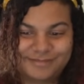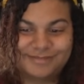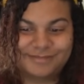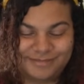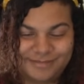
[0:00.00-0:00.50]

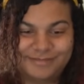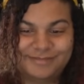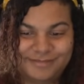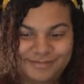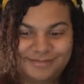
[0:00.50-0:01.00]

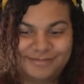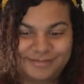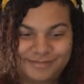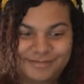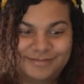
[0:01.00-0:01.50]

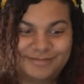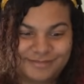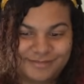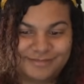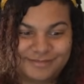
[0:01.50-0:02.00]

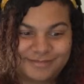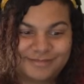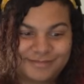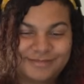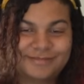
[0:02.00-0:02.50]

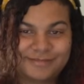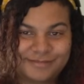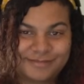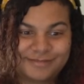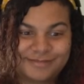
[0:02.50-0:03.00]

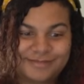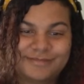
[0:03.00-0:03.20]
(silent)